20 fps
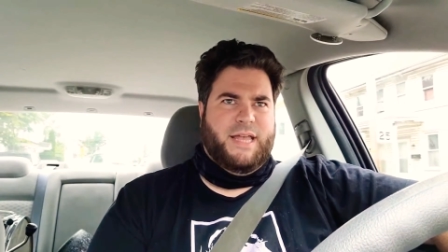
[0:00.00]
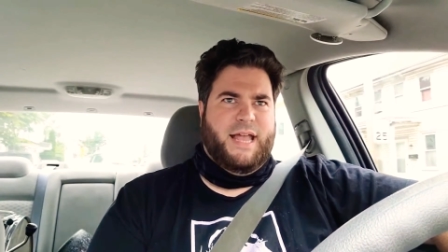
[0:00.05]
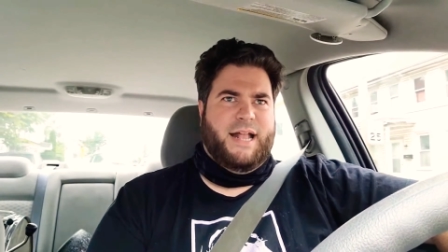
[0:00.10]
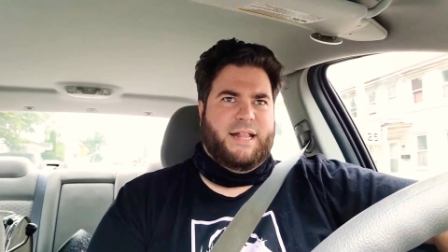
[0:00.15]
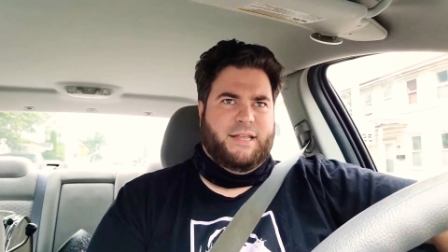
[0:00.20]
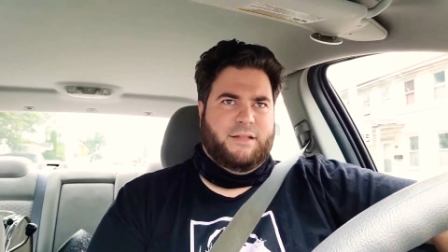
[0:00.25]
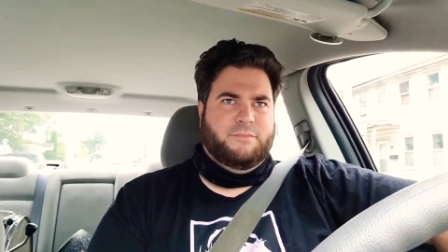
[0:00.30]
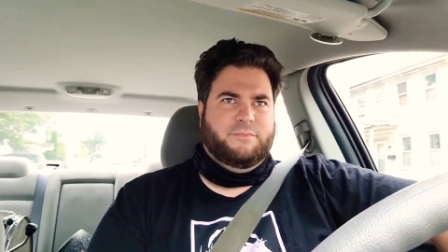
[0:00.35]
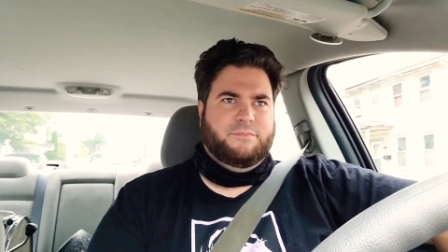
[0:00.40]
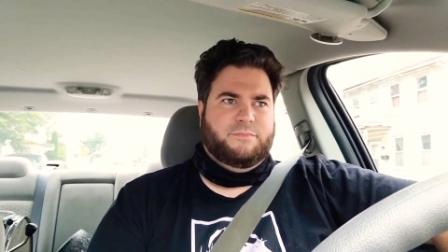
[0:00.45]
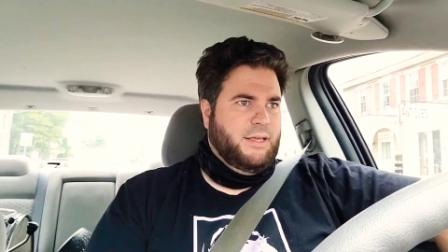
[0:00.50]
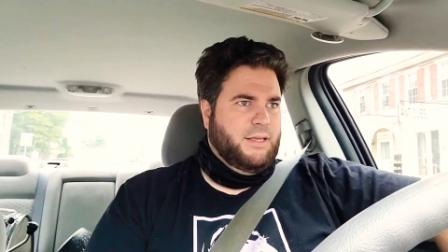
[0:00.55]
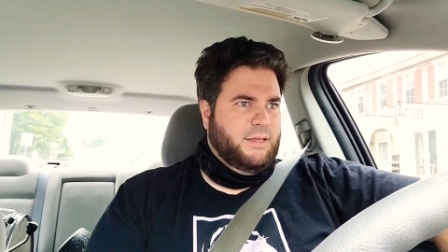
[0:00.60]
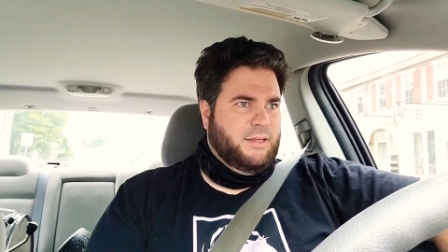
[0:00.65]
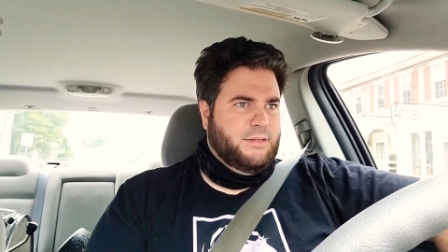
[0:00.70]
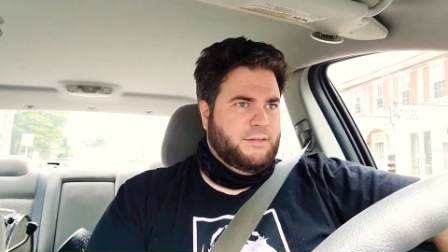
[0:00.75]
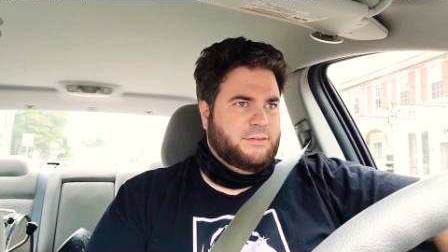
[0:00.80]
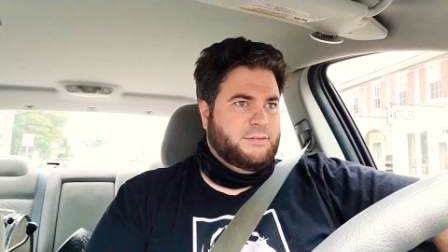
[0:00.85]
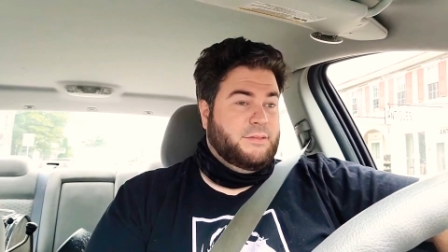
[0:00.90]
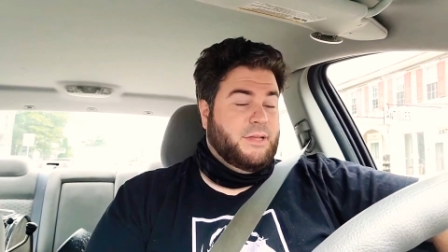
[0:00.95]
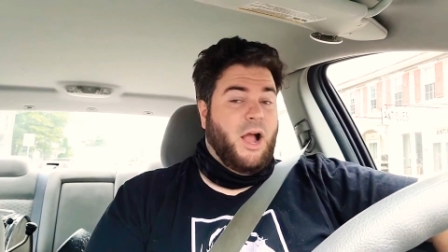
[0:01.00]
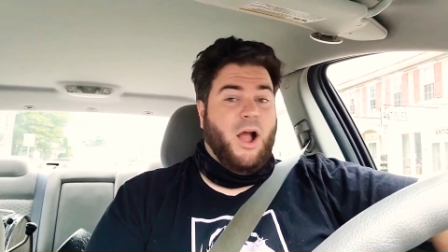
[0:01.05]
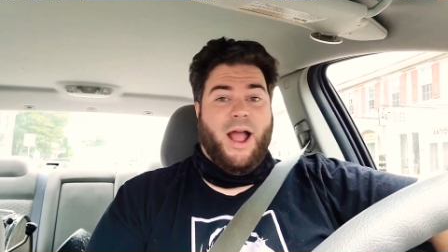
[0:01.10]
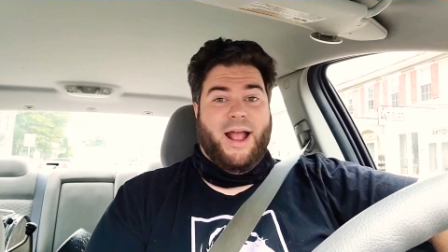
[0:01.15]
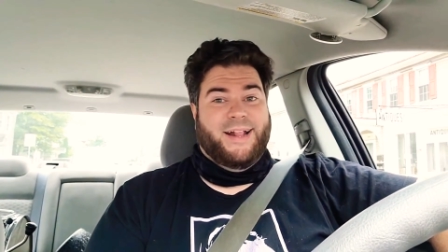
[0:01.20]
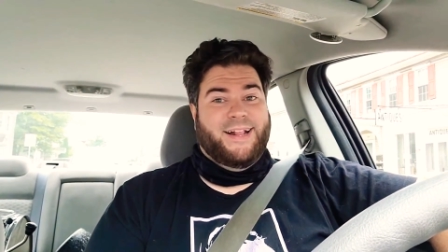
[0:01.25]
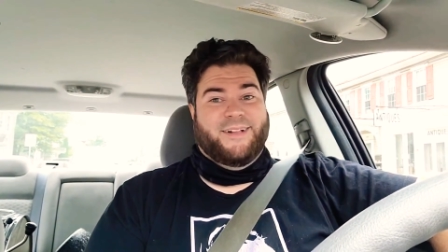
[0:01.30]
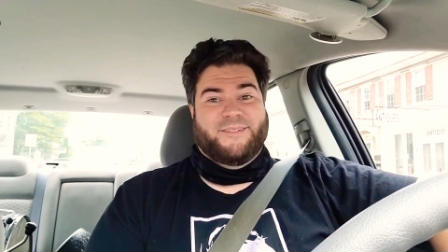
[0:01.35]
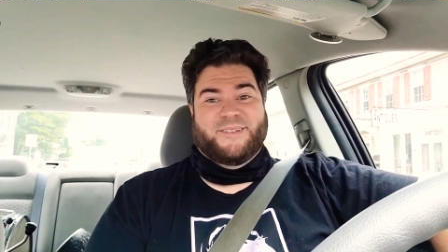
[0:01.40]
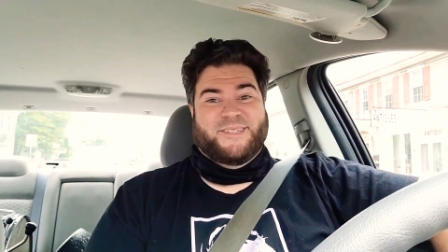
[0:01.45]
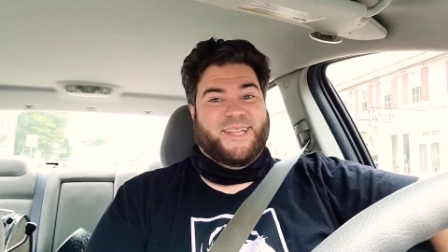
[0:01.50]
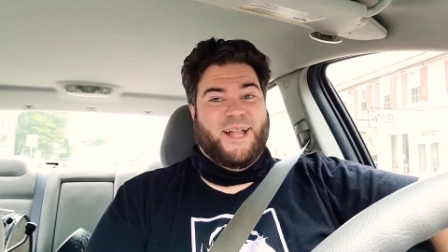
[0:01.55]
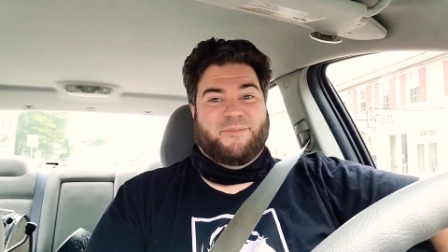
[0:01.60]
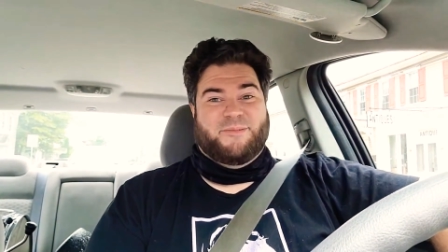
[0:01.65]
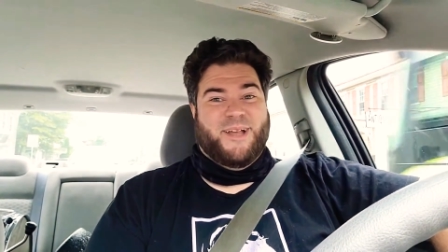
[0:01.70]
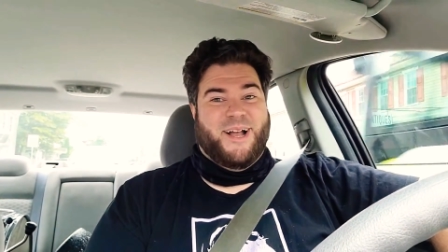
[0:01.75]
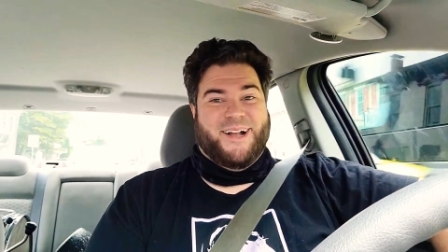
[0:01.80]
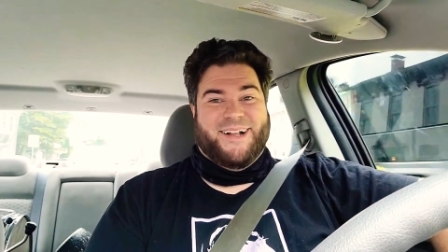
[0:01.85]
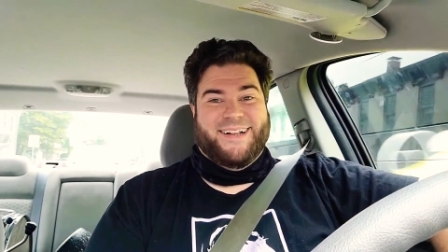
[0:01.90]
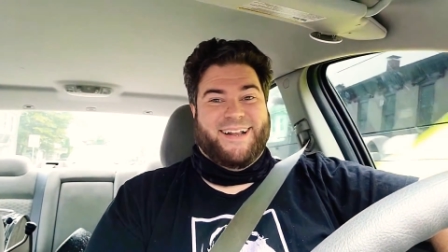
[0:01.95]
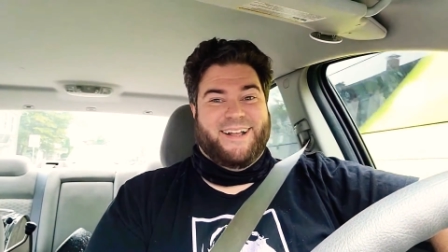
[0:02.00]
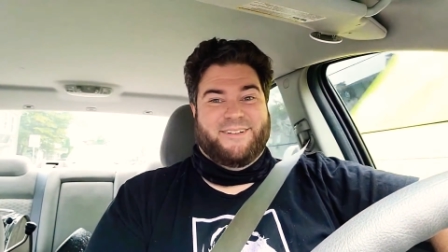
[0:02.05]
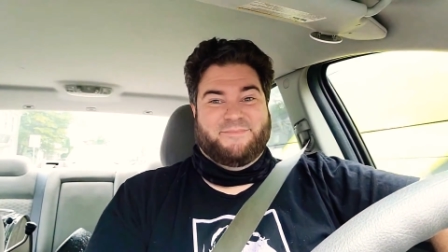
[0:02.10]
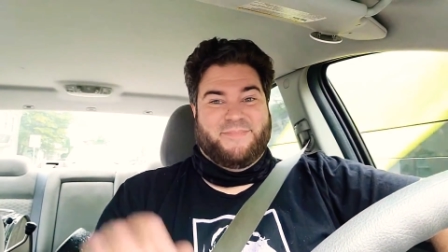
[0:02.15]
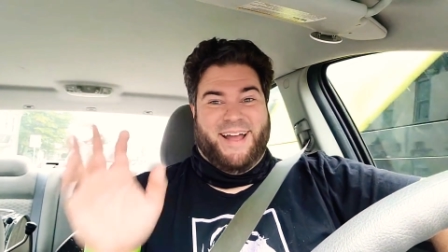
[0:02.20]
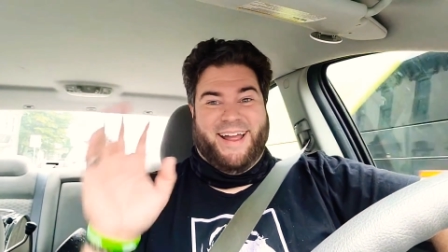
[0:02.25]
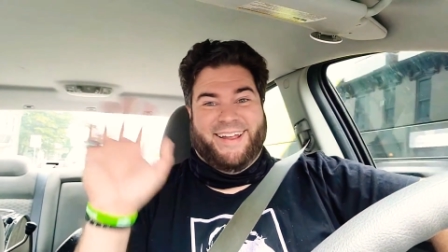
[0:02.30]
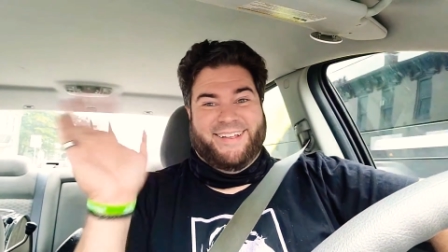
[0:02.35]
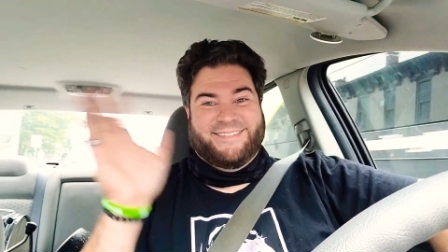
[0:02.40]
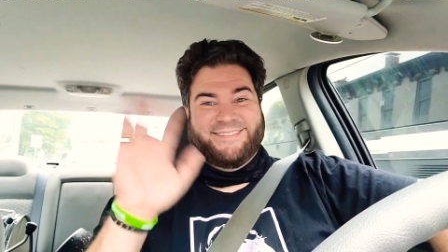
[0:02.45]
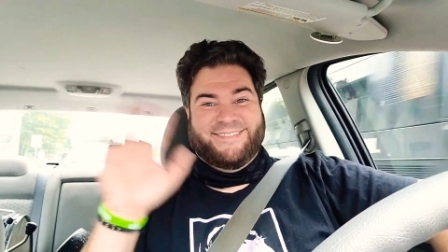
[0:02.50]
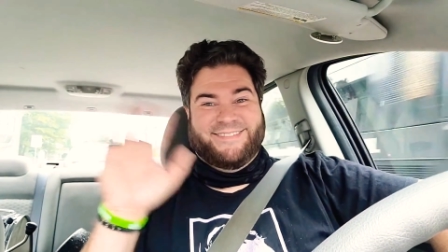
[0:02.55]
headed. All right, I'm going to stop talking now. Bye.